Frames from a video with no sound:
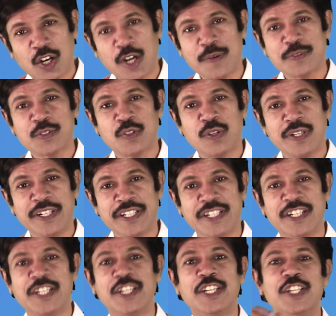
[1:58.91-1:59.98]
of solid
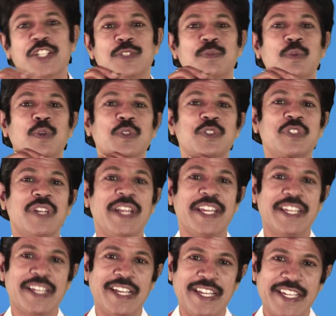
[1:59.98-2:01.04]
is most
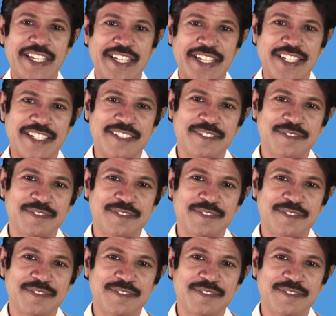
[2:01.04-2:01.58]
likely.